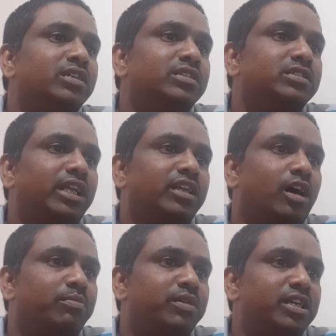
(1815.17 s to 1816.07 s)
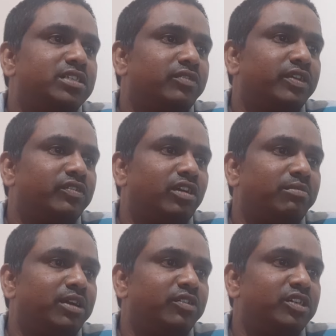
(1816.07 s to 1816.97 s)
Then components of
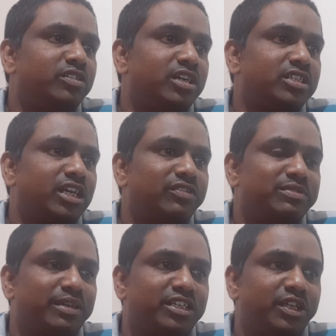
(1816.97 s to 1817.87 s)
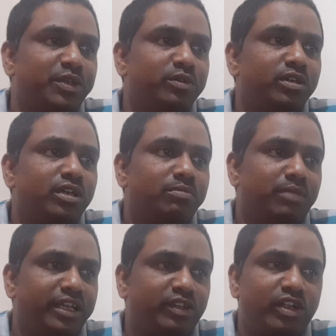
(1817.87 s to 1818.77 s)
environment you need to understand. I was mentioning you
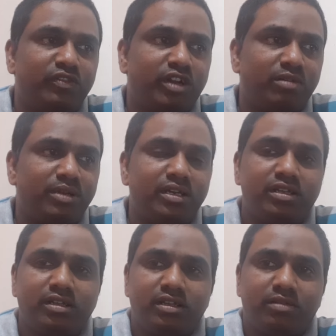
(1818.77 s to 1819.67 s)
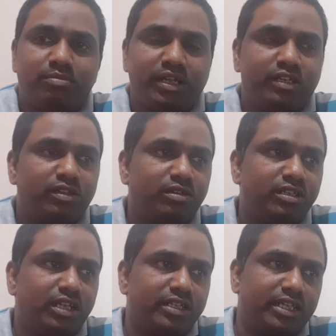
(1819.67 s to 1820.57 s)
micro environment, micro
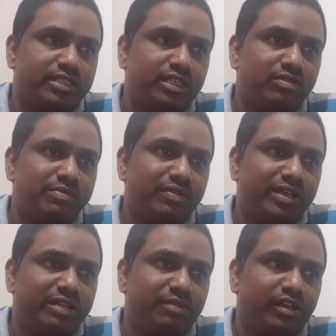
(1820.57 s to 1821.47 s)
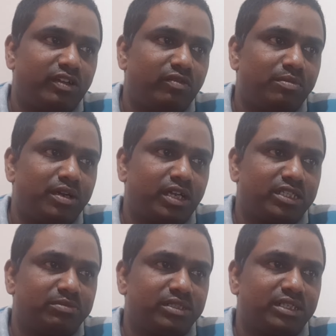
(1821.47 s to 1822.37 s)
in external environment, again micro environment,
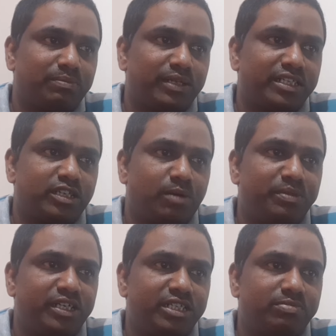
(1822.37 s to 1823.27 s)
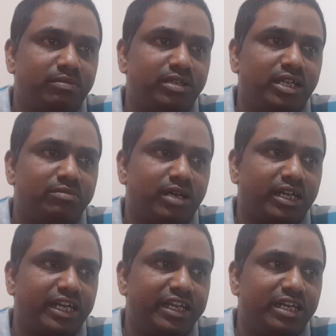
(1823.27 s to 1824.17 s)
customers, suppliers, competitors, public and
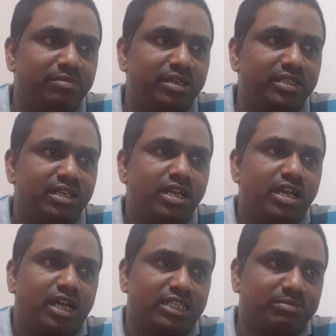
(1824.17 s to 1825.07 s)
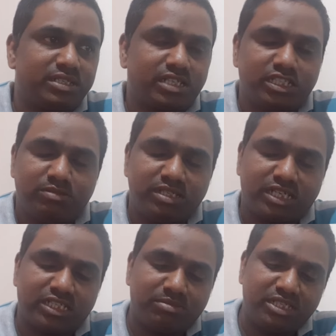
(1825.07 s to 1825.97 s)
marketing intermediaries, customers, consumers.
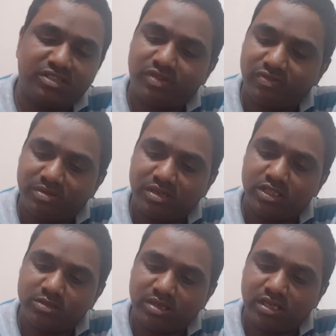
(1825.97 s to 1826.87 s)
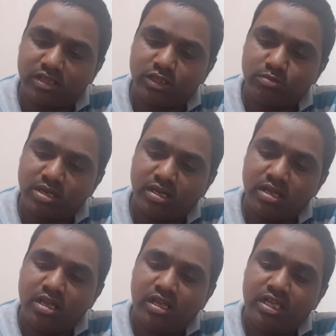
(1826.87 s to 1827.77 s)
Customer is different from consumer. Consumer
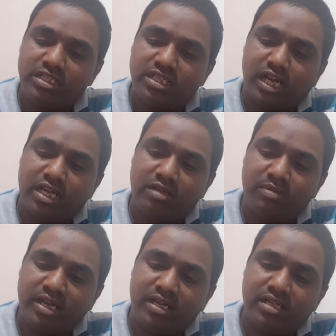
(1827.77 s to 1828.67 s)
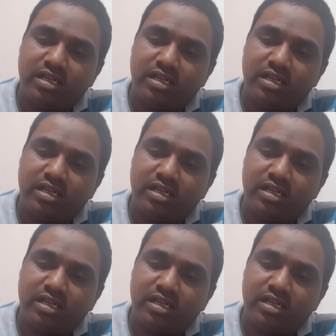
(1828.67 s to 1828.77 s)
is the ultimate